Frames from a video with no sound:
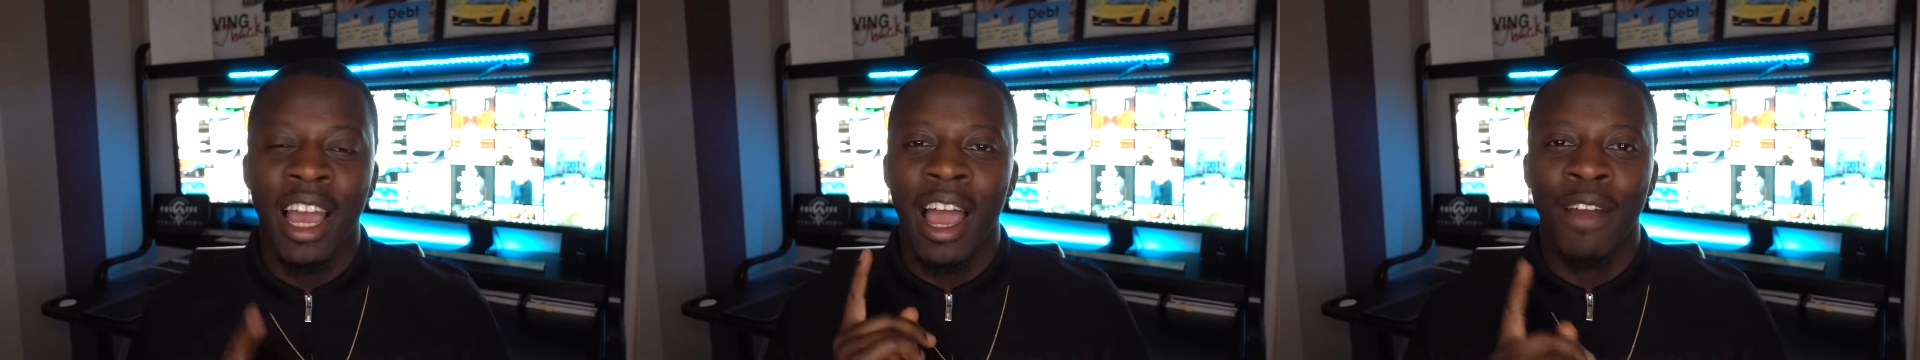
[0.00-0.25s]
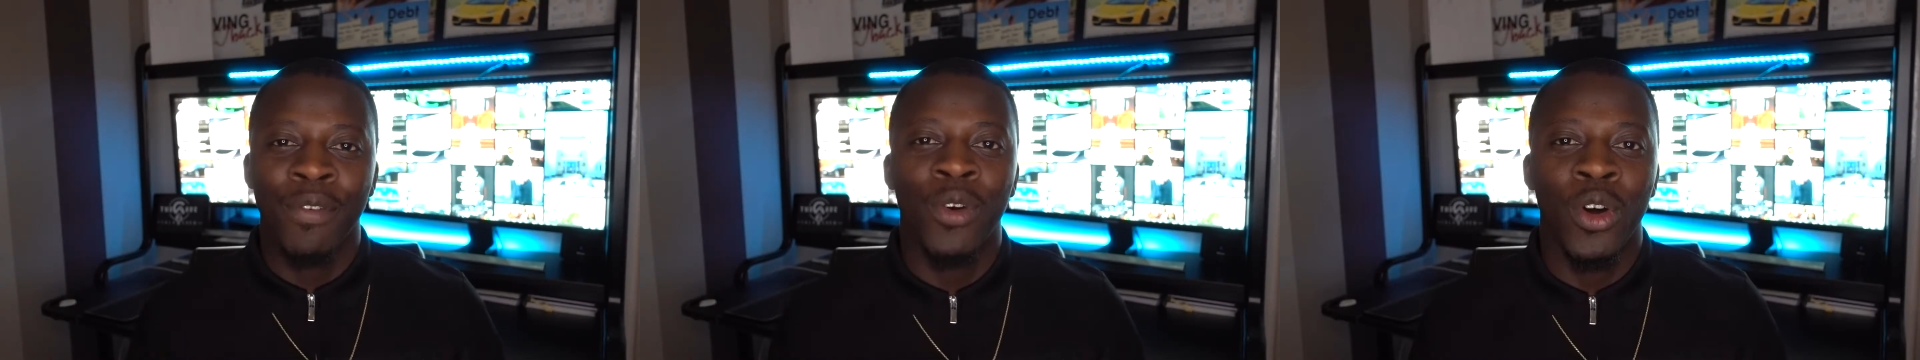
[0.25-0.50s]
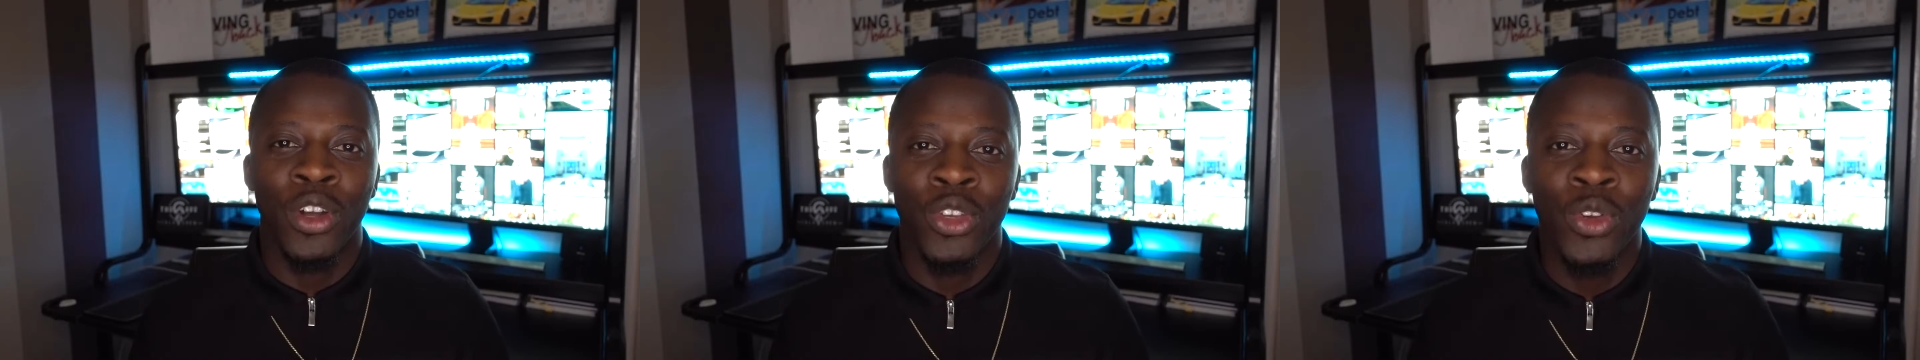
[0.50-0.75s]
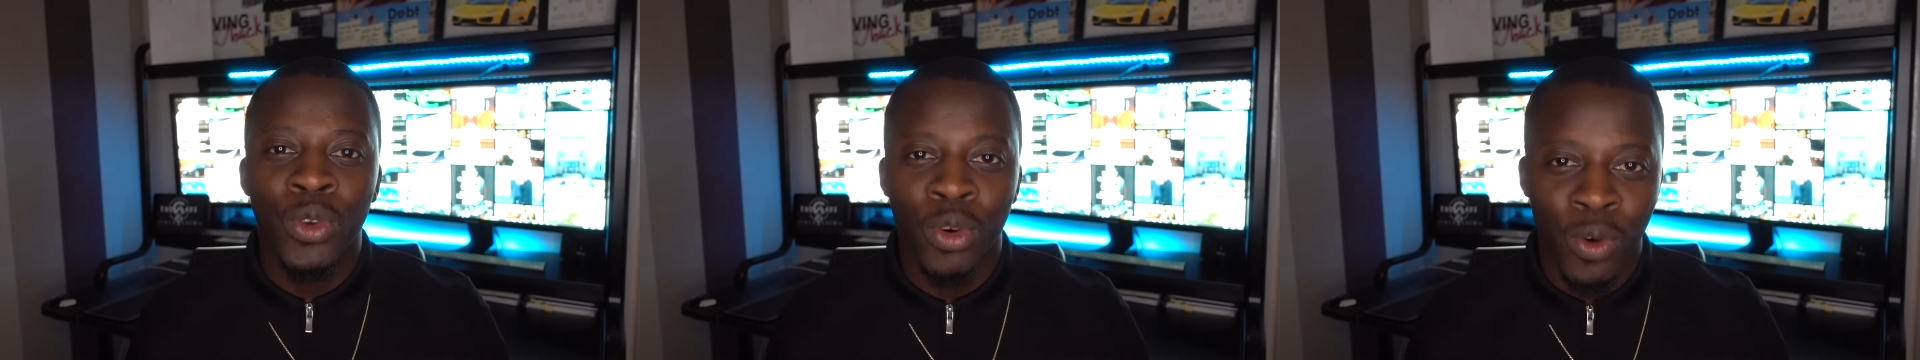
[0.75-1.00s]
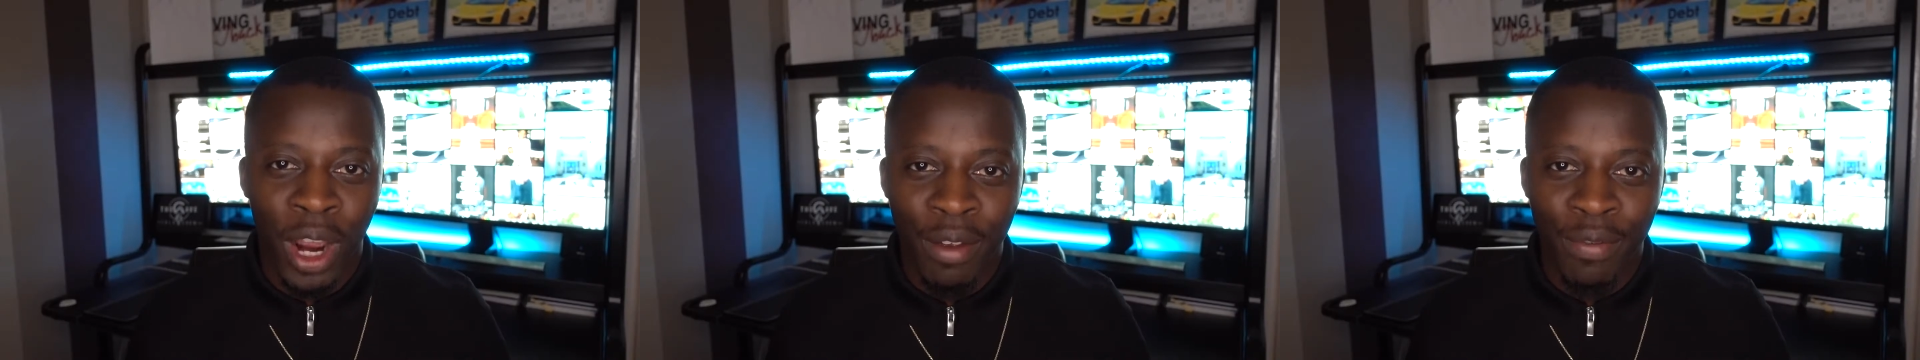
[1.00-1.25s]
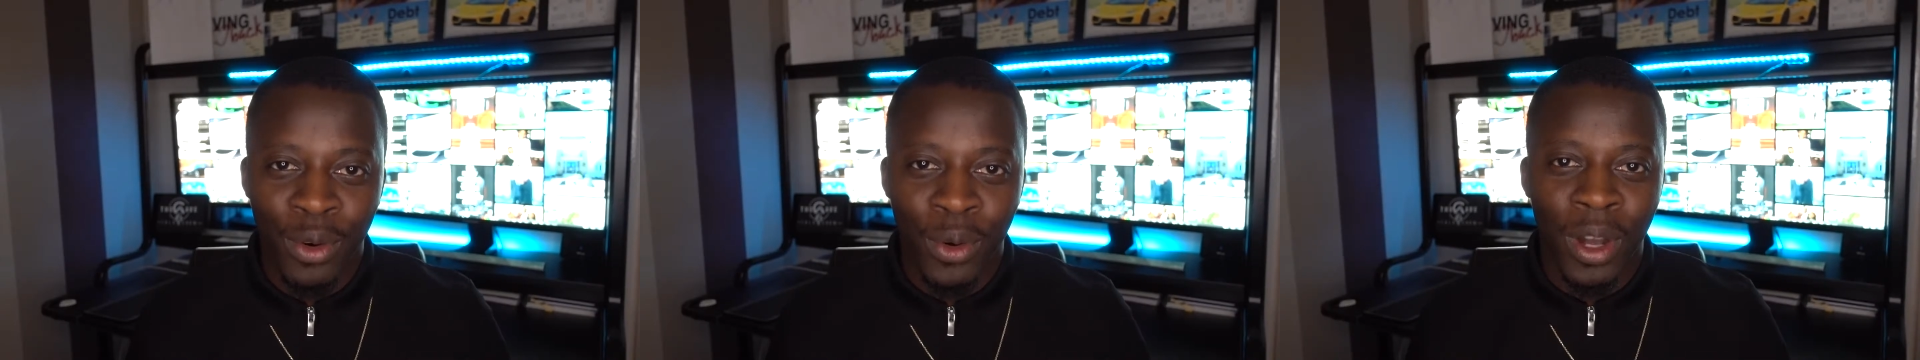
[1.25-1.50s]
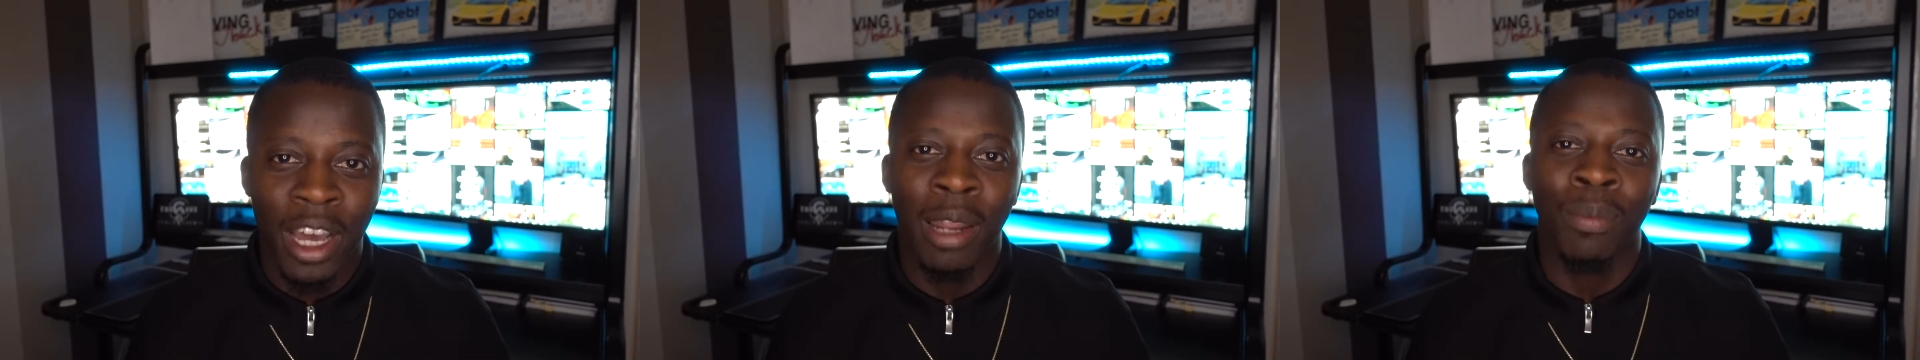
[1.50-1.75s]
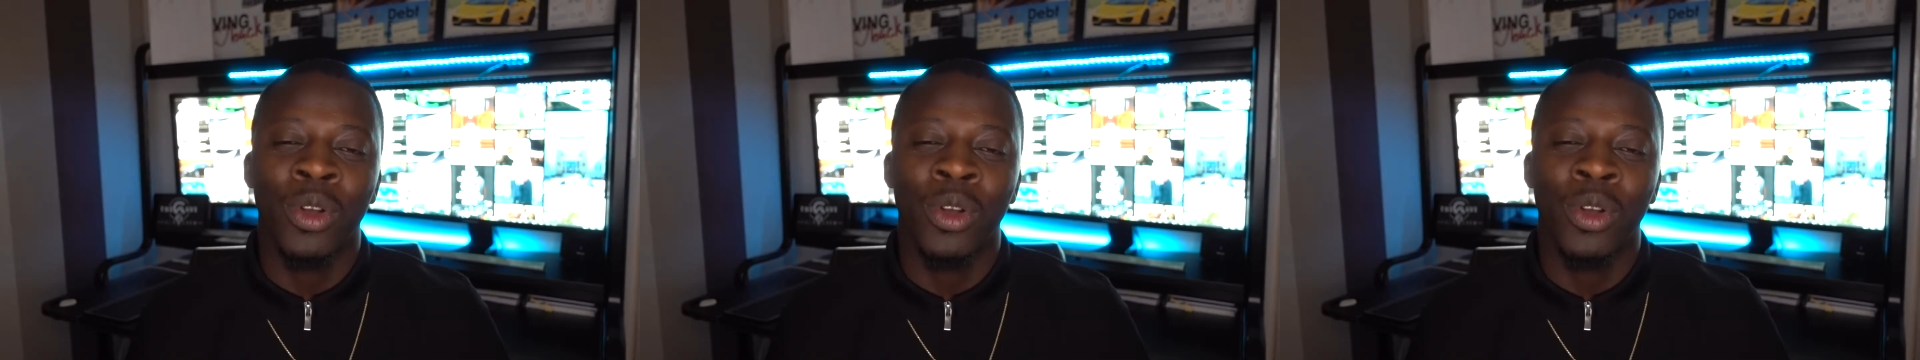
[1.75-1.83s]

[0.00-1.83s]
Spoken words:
I've got a new arrival and I'm